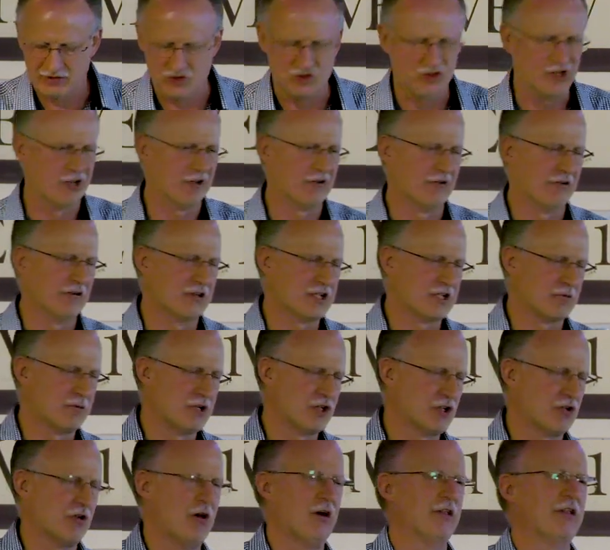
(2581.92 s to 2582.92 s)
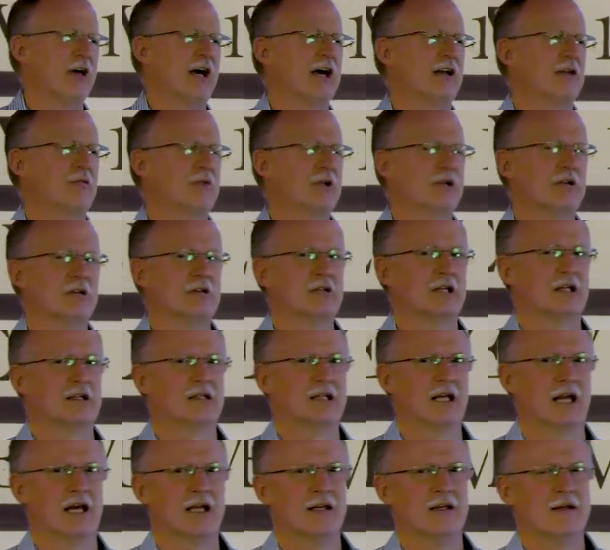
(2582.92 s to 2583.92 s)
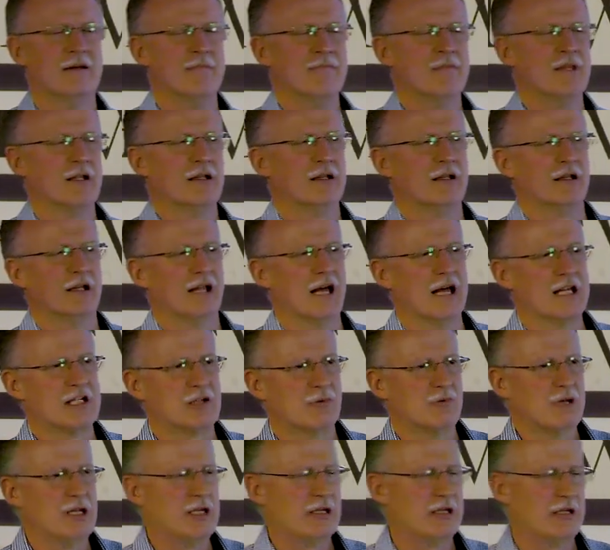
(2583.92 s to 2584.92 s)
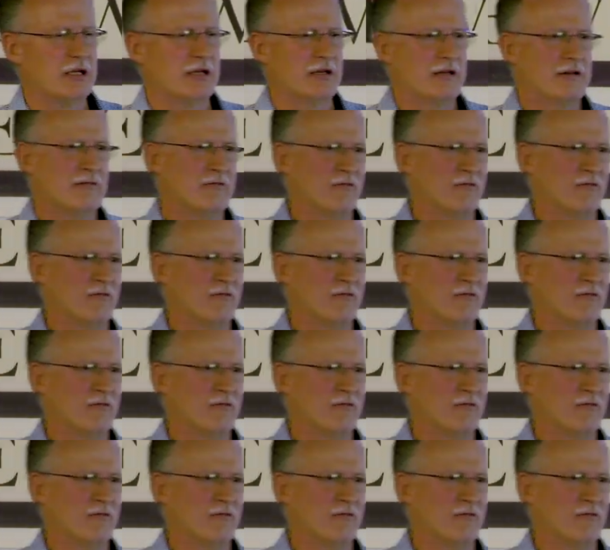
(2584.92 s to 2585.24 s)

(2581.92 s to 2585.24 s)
Generous. We saw that and we looked at that last week.